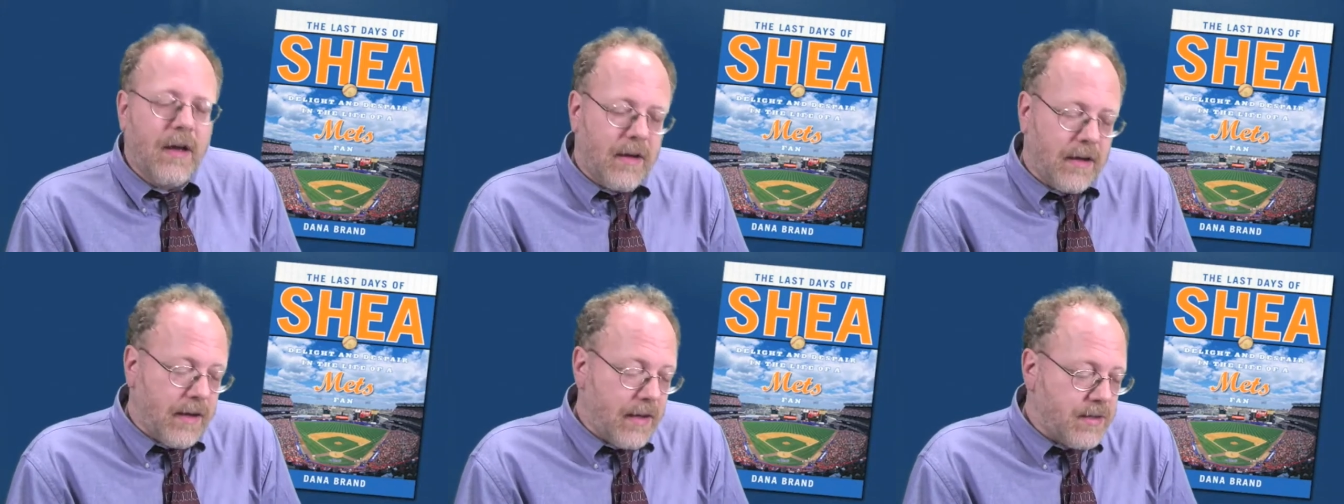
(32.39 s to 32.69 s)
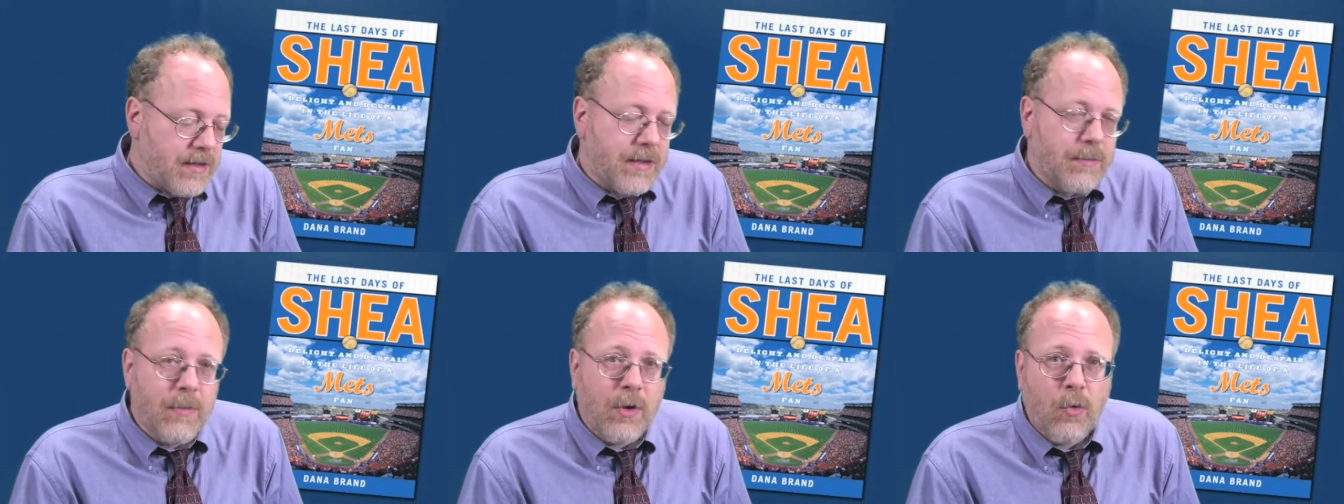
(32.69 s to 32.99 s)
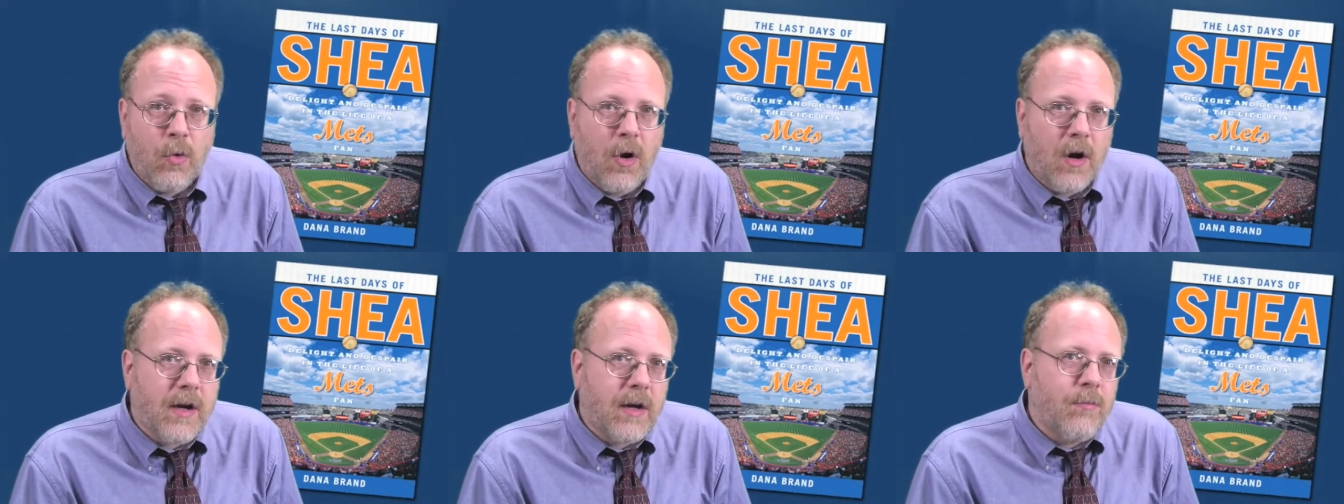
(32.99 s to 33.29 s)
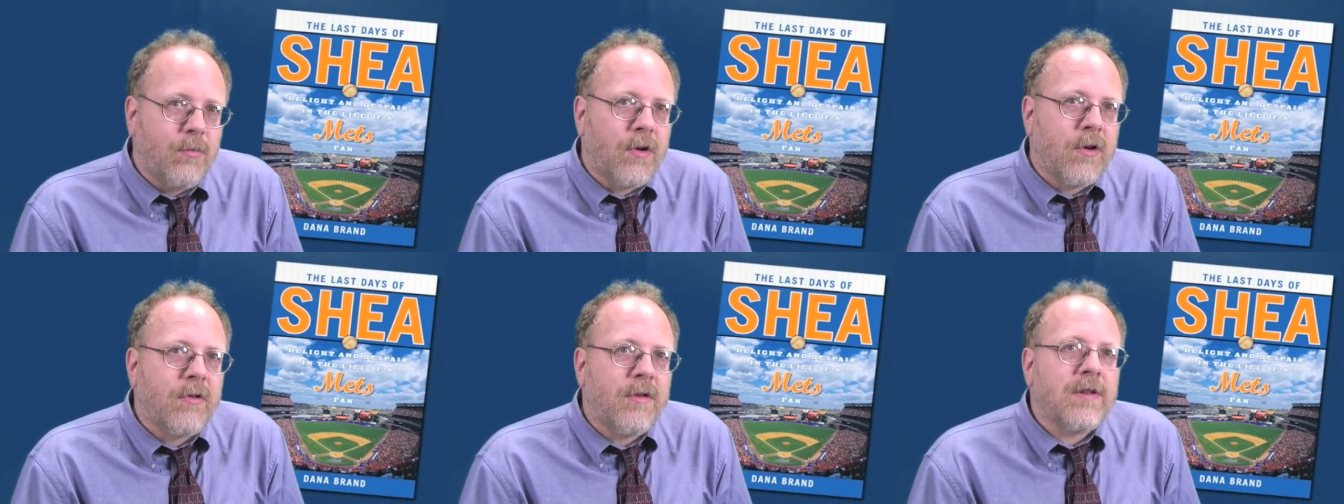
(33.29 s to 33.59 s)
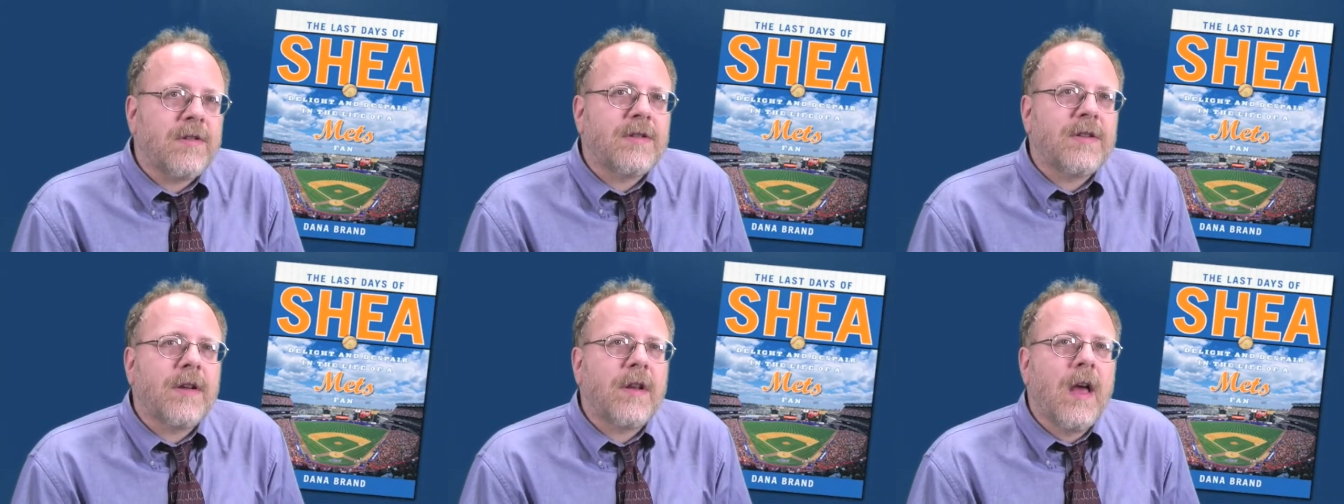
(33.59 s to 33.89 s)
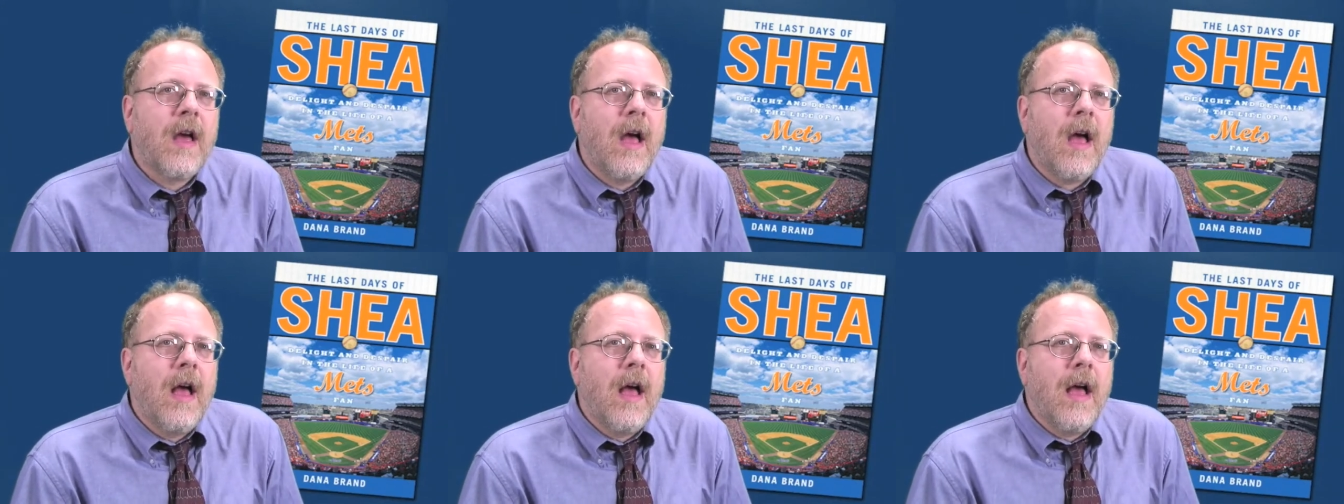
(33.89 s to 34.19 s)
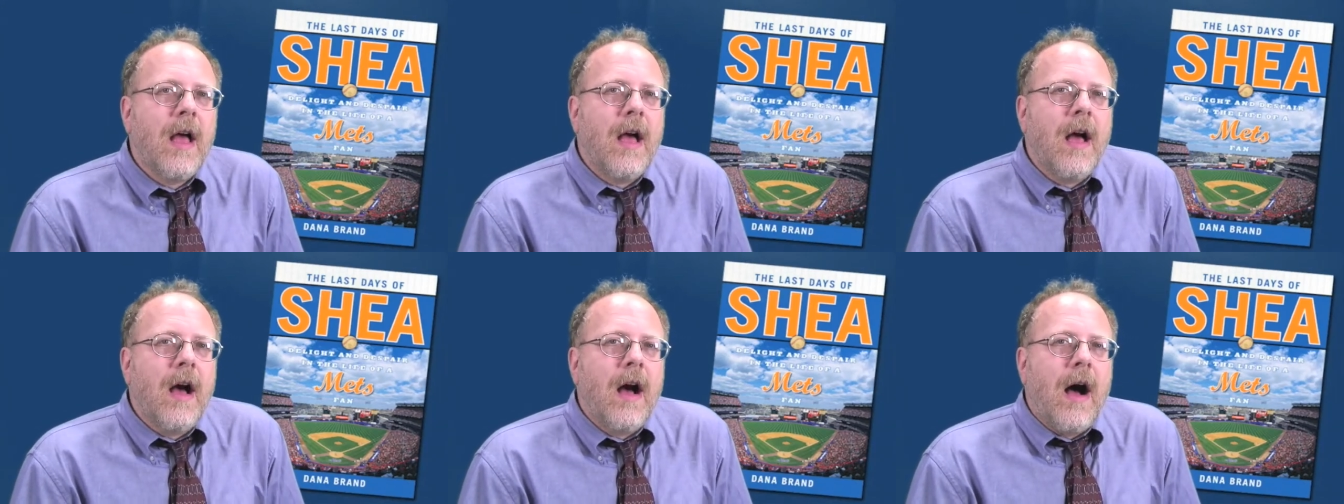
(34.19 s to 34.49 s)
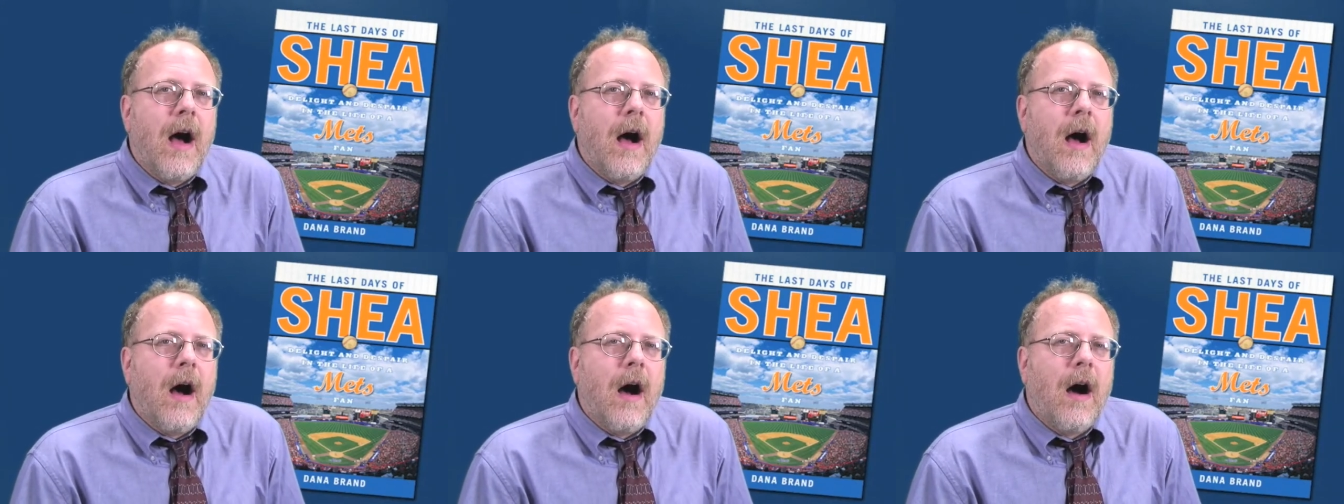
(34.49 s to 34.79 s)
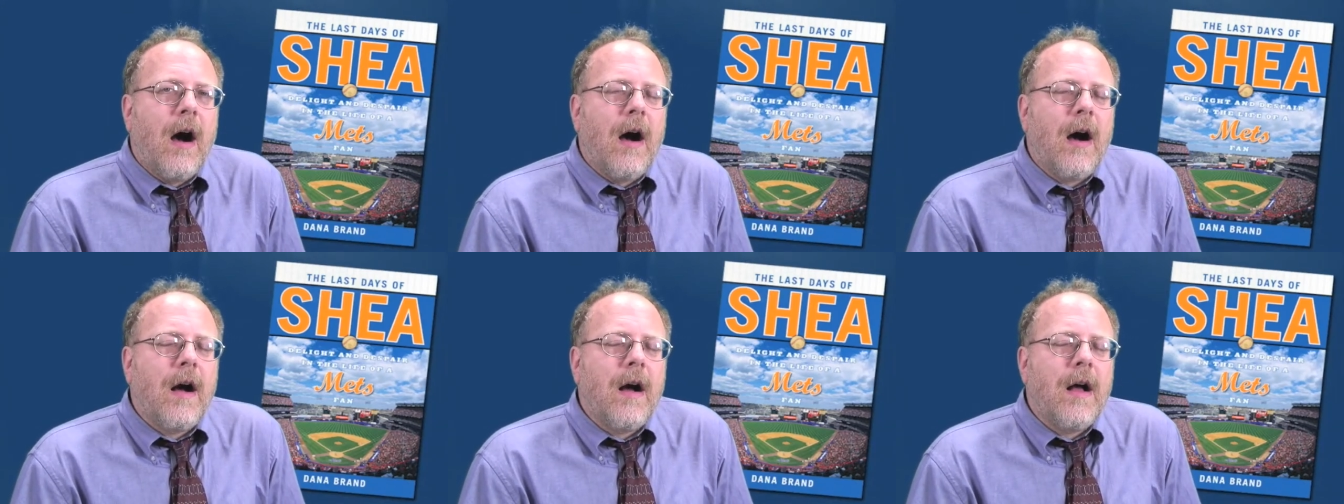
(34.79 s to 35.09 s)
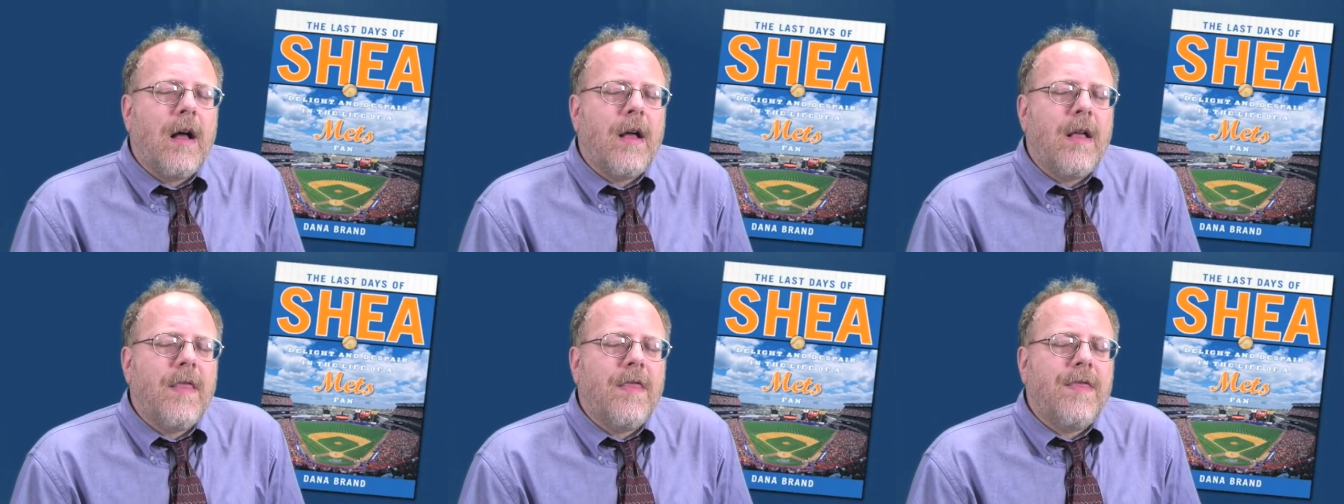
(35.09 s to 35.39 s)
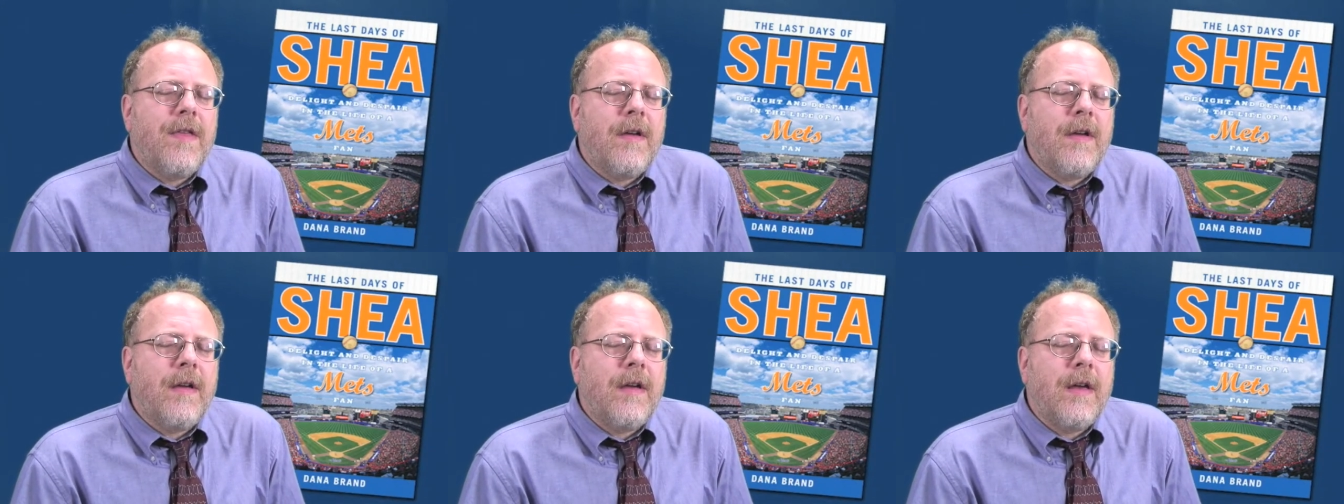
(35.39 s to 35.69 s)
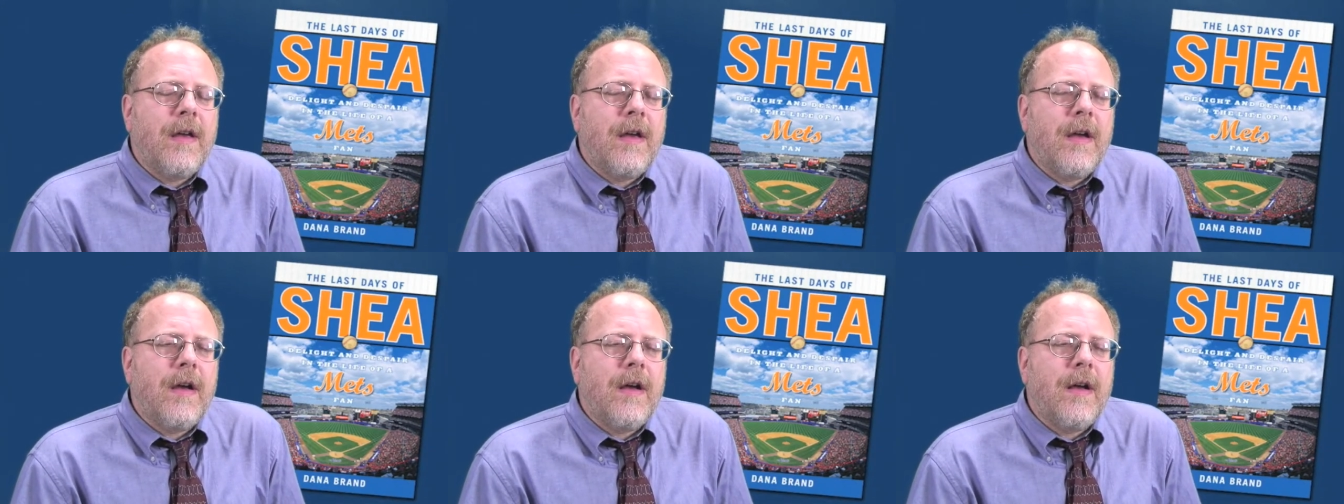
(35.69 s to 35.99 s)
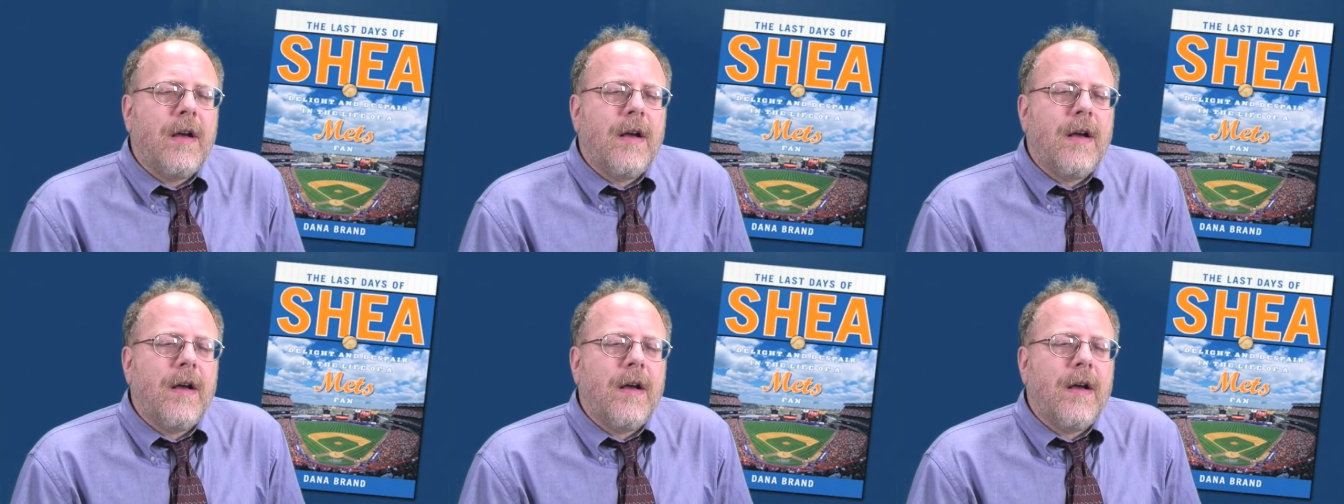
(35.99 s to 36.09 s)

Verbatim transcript: against the Milwaukee Brewers. Uh, the